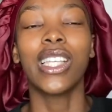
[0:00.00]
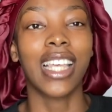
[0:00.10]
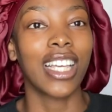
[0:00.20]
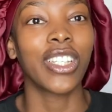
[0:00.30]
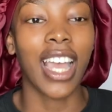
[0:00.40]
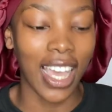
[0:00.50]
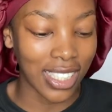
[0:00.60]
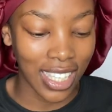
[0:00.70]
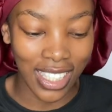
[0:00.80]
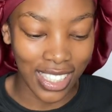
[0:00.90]
So as you
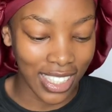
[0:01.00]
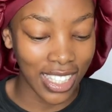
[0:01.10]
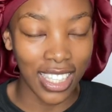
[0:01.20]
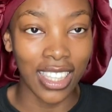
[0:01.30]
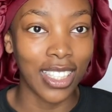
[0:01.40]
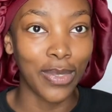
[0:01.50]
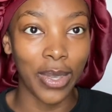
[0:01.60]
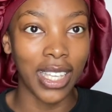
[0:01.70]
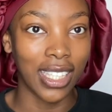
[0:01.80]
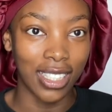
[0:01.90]
guys can see, this
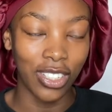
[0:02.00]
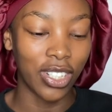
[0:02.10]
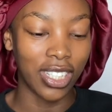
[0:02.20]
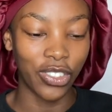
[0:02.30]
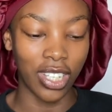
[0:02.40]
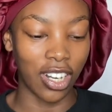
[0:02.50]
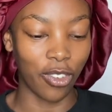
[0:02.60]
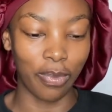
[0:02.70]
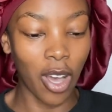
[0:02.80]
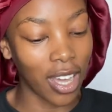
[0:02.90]
wig is literally straight out of
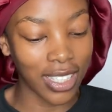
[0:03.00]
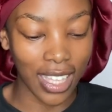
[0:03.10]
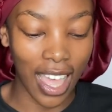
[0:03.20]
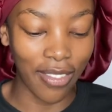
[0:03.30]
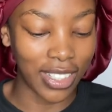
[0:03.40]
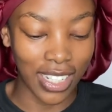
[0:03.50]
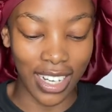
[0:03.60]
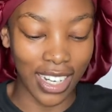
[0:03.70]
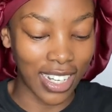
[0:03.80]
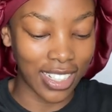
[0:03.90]
the box. I haven't
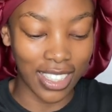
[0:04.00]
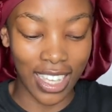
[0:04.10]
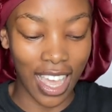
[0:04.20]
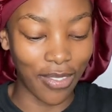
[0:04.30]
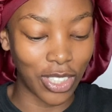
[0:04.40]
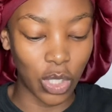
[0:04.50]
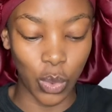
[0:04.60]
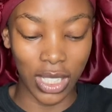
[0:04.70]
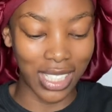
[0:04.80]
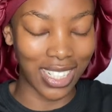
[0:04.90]
done anything, haven't
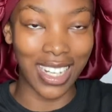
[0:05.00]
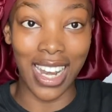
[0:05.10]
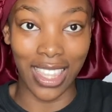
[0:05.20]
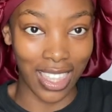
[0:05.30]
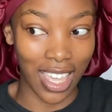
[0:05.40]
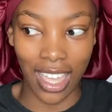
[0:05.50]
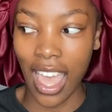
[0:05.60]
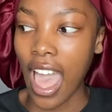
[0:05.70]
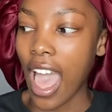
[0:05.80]
tweaked nothing.